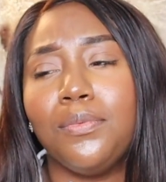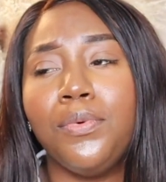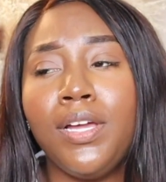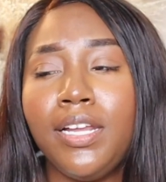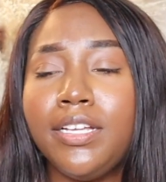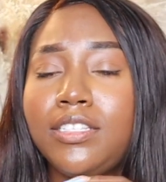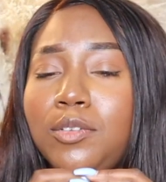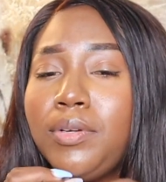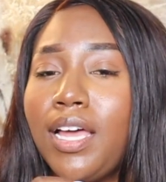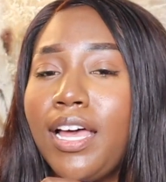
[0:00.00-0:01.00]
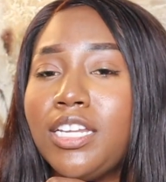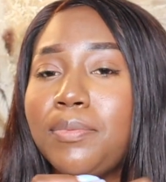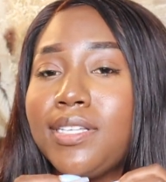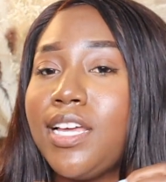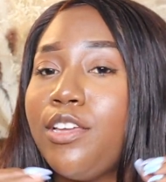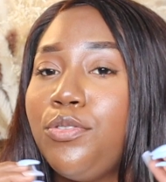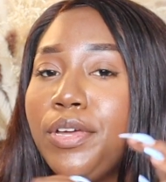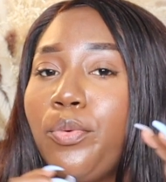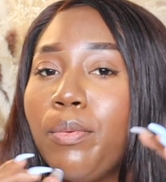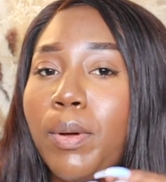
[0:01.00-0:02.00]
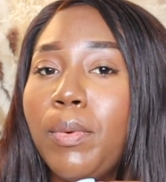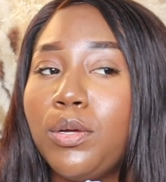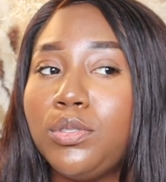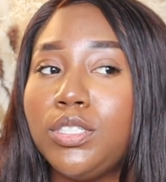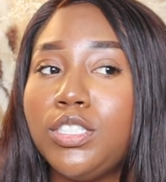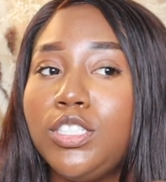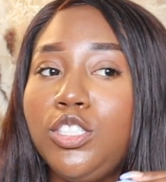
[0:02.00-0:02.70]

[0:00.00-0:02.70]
Really, to be honest, by the time you get one mimosa,